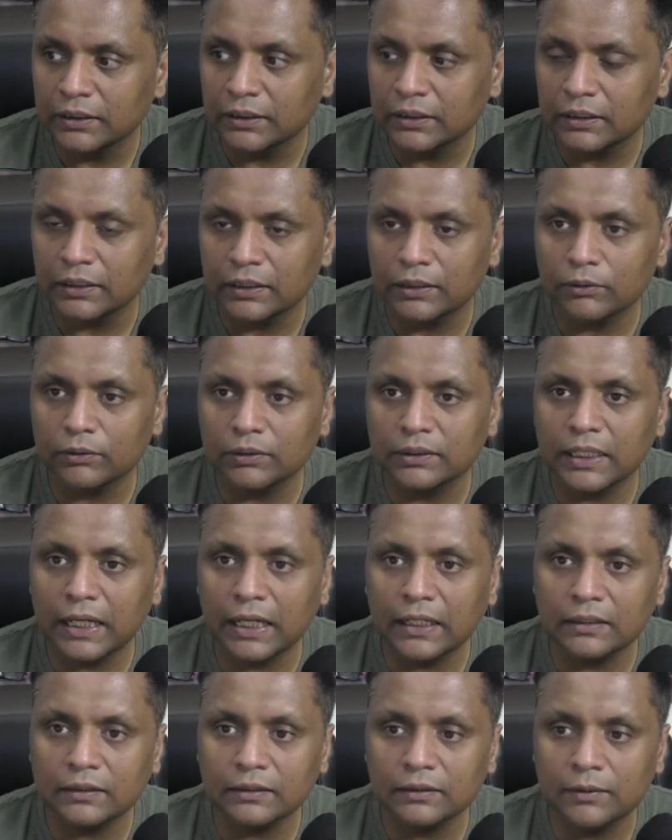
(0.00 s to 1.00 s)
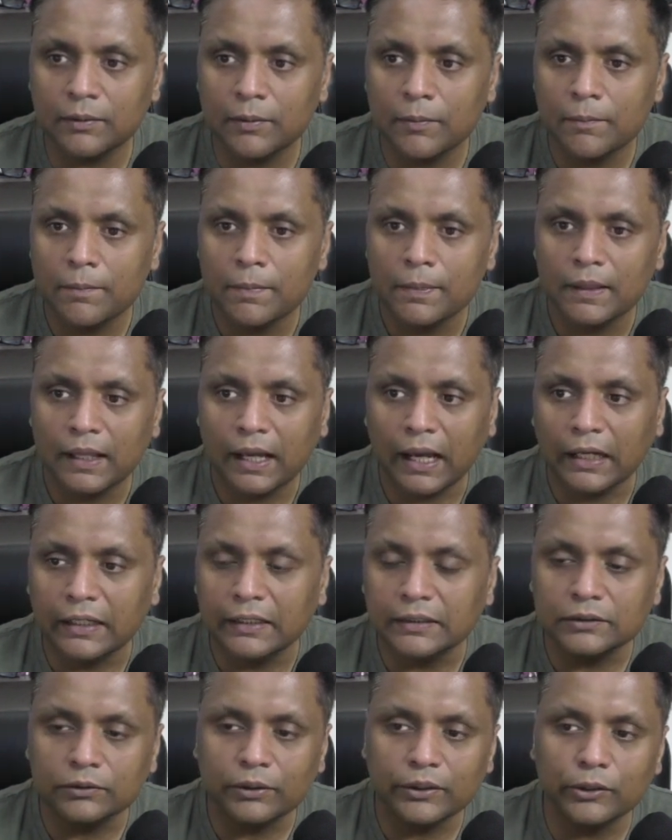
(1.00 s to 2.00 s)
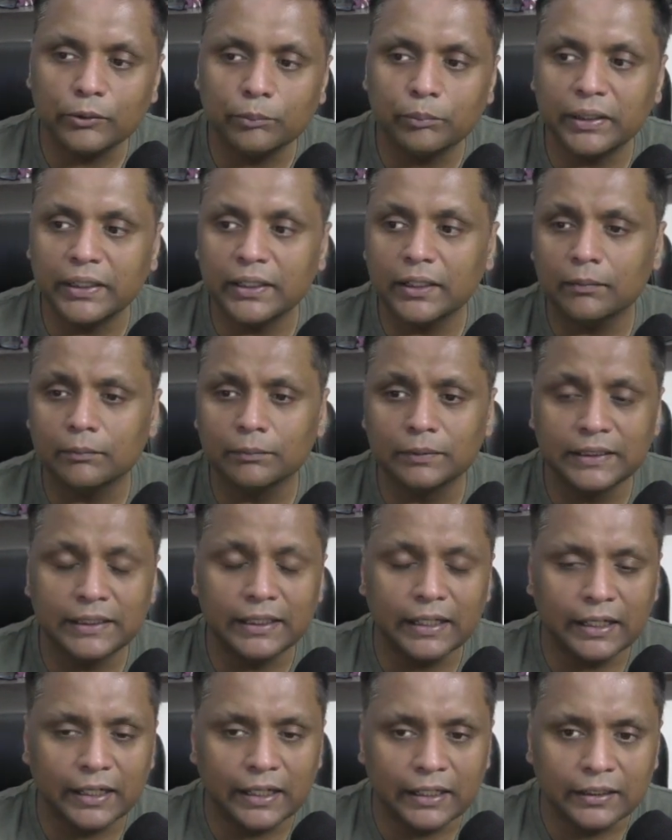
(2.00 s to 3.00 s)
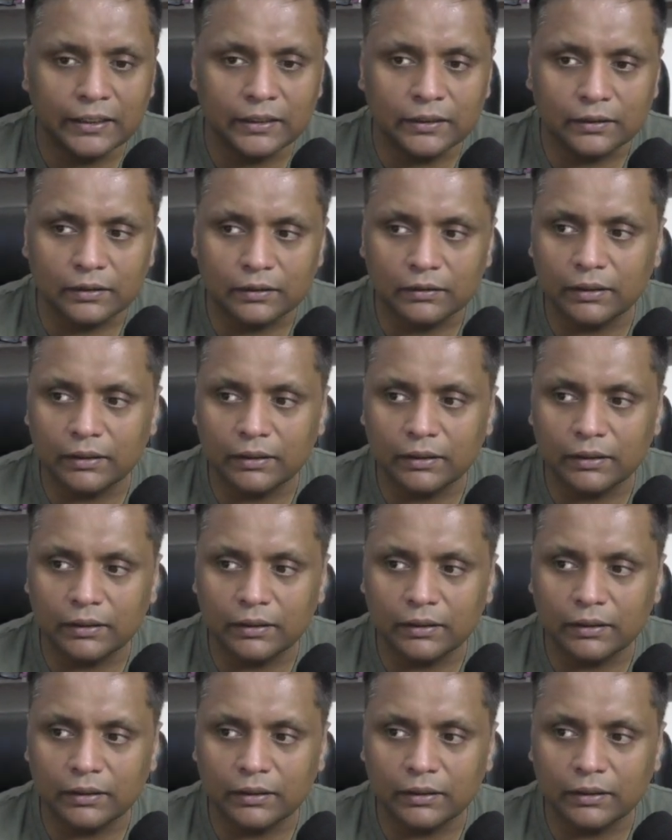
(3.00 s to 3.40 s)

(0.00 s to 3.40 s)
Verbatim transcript: click on that and it's going to bring up the editor